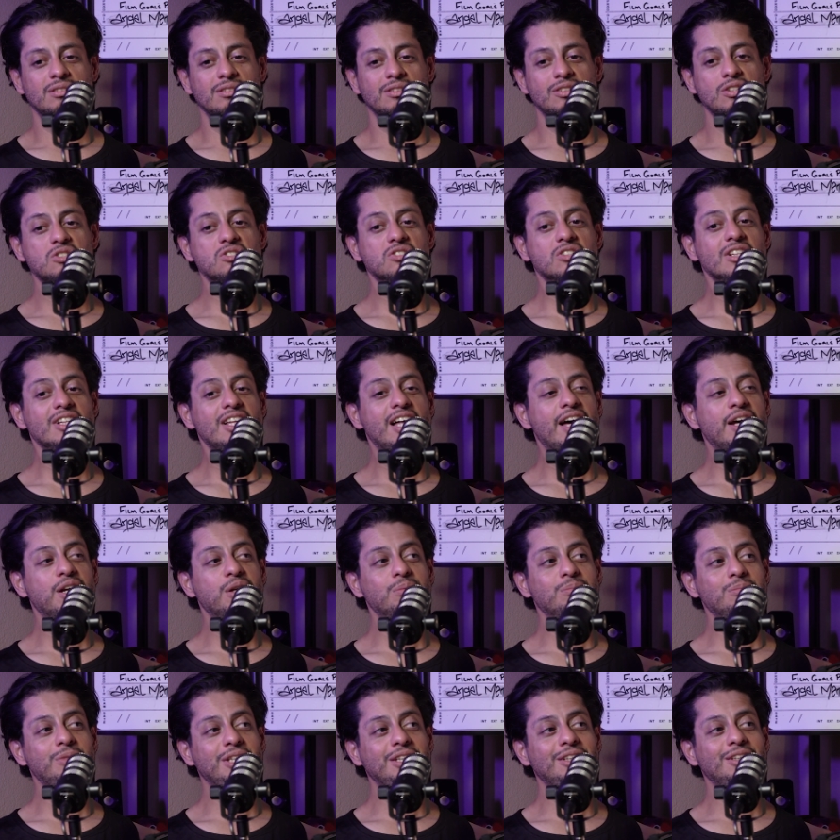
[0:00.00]
there's a lot
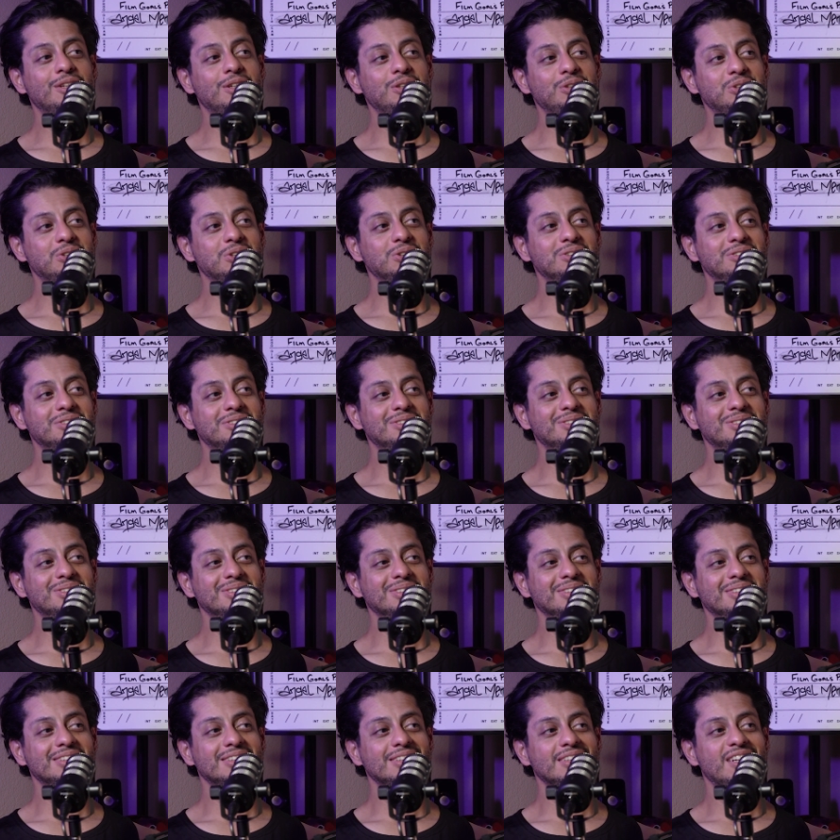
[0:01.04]
of meat on this
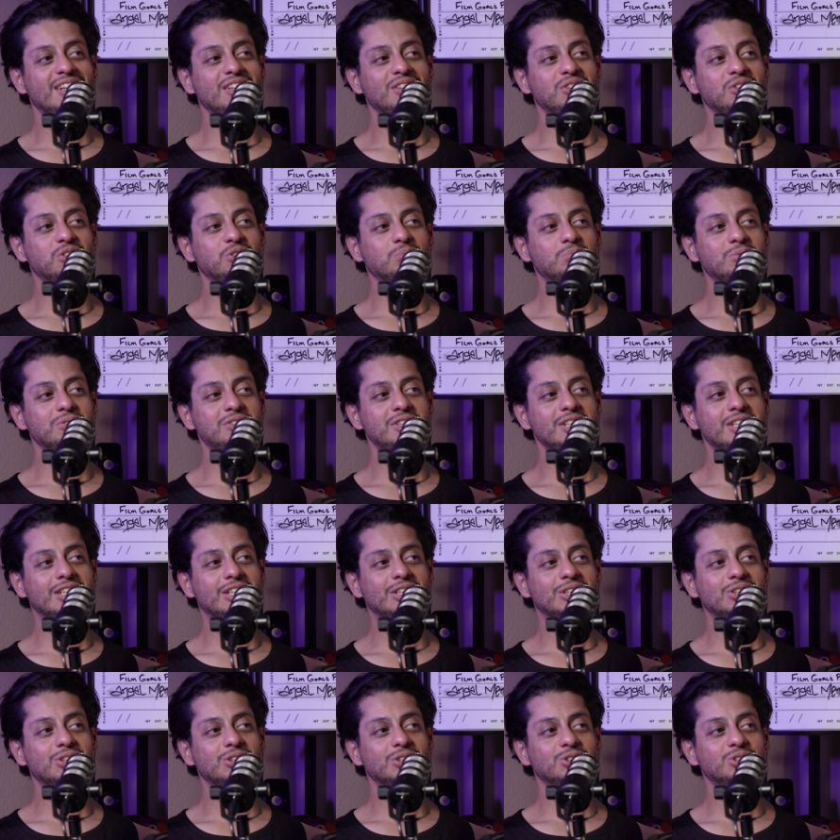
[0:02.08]

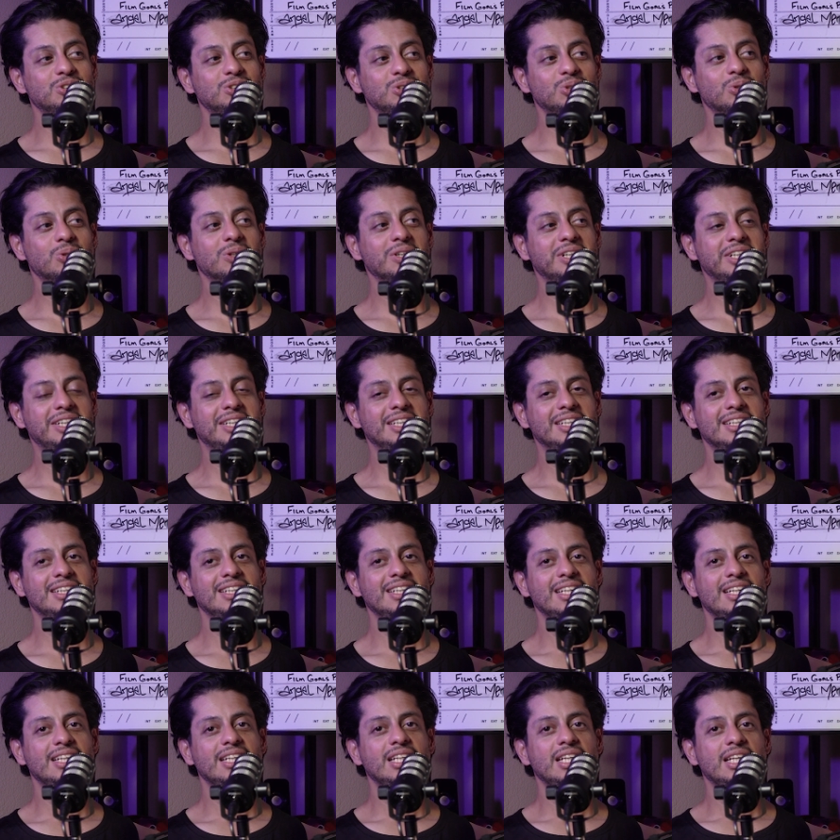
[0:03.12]
particular story.
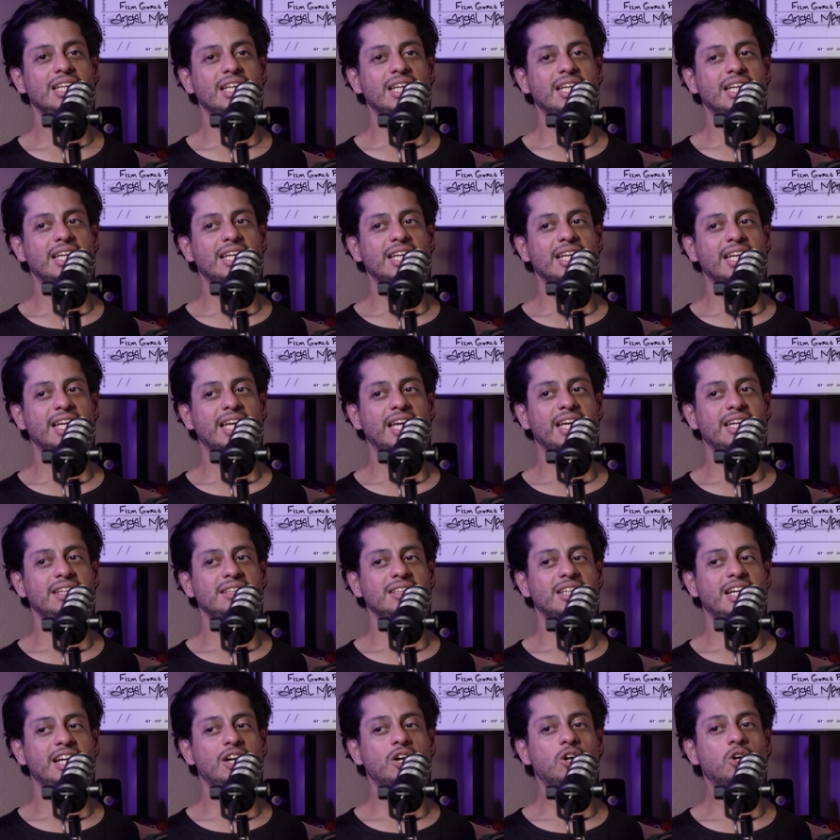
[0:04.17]

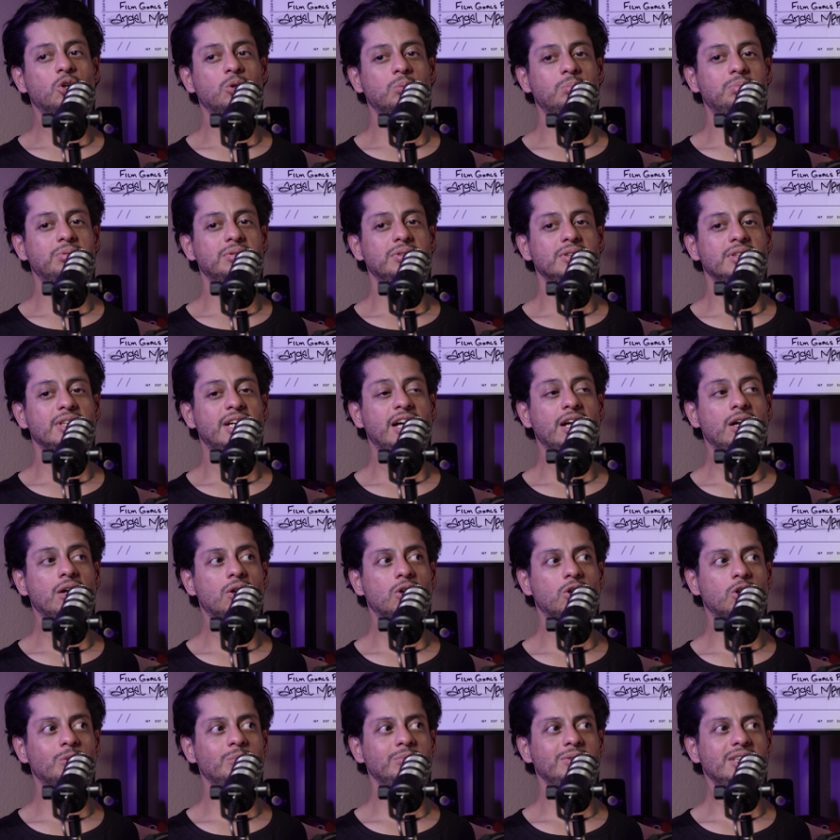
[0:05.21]
And I hope
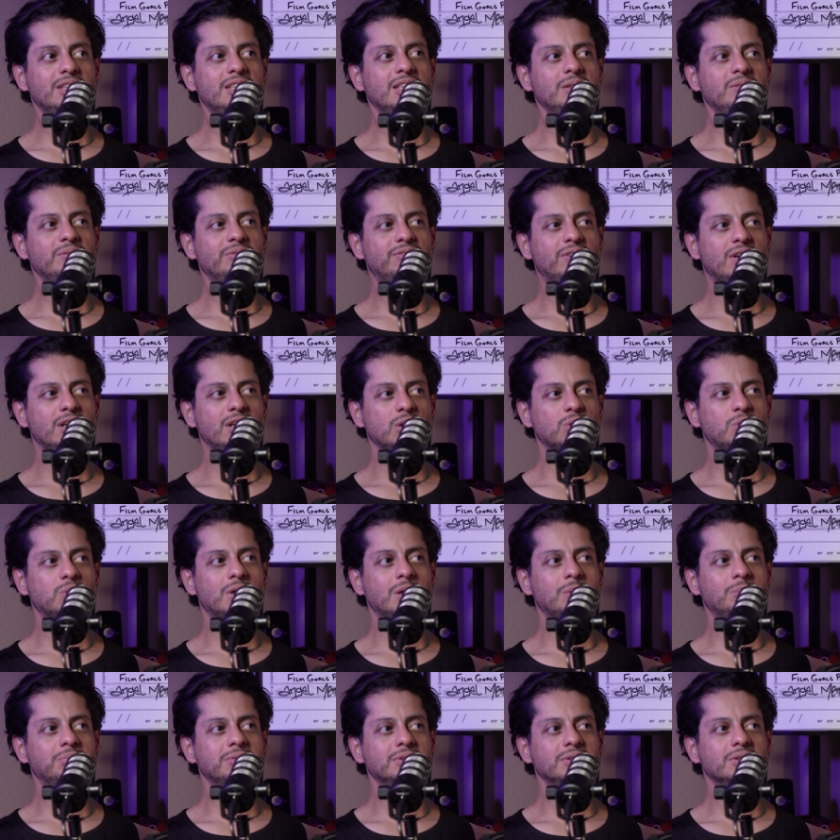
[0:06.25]
that they follow
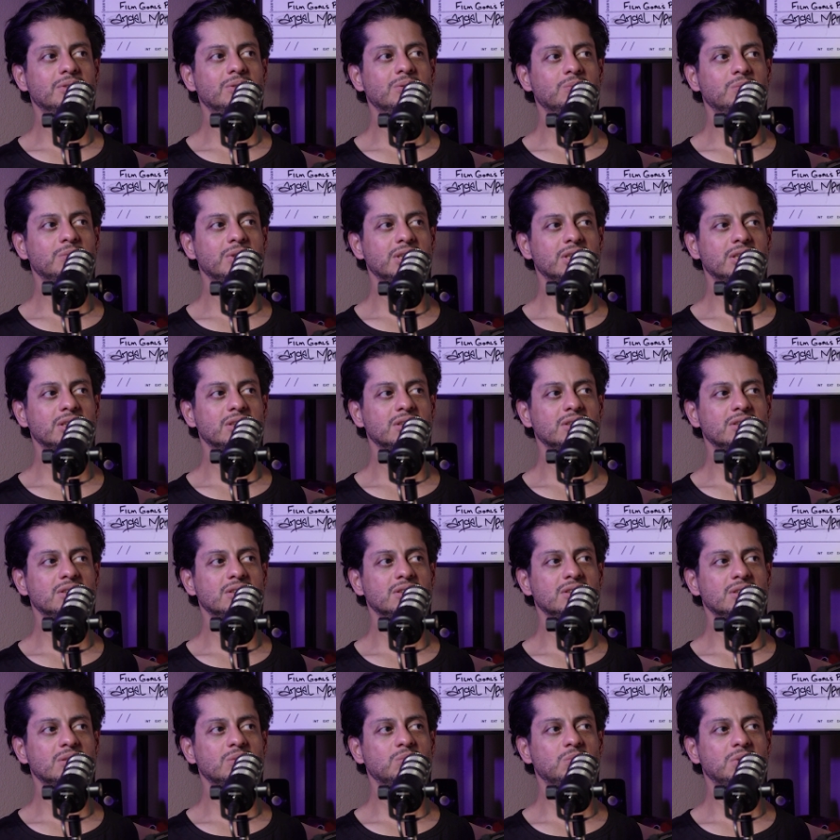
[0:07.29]
up with
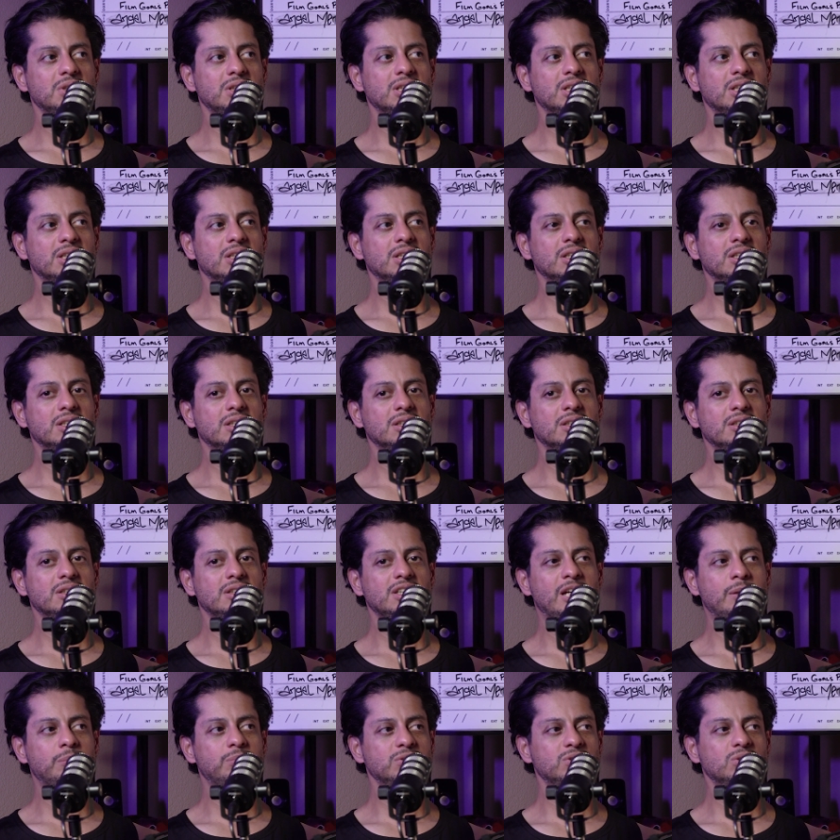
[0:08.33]
a
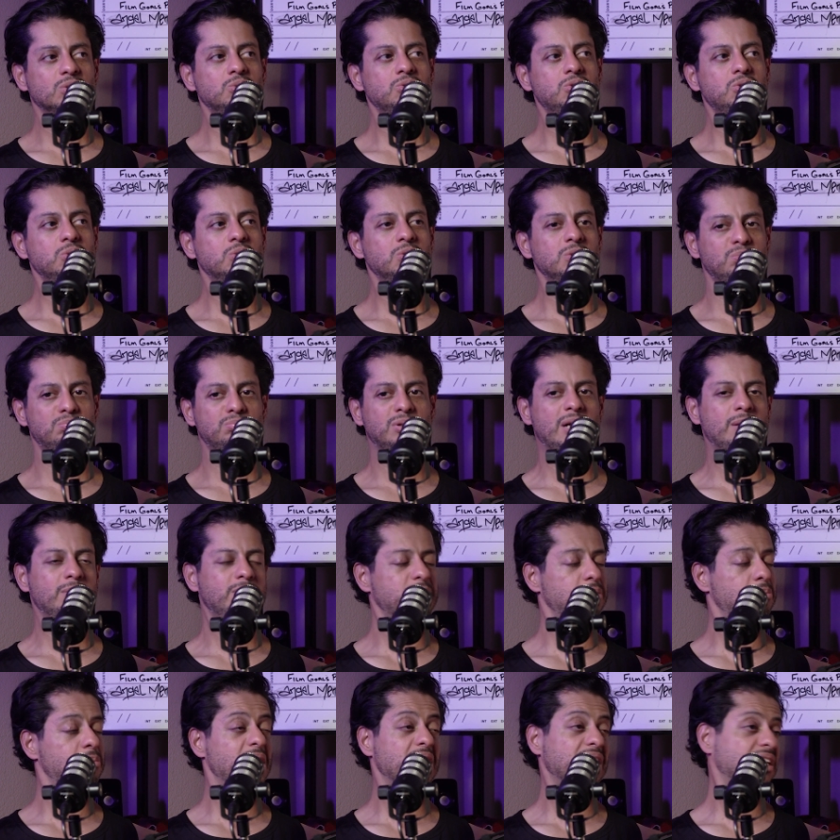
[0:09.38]
episode 2 and
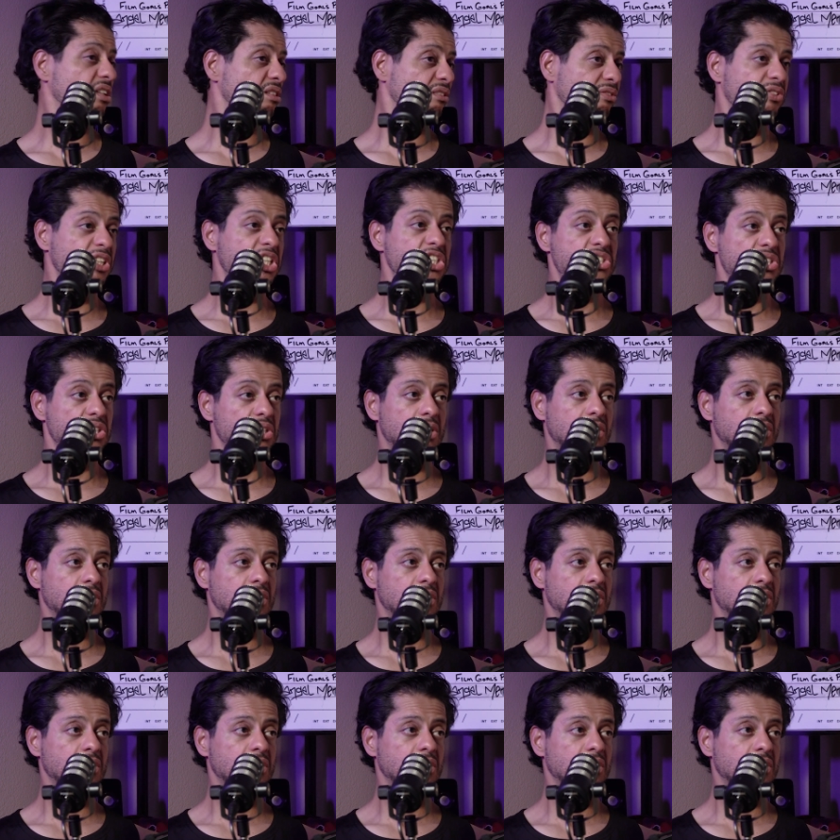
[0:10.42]
probably make it a feature.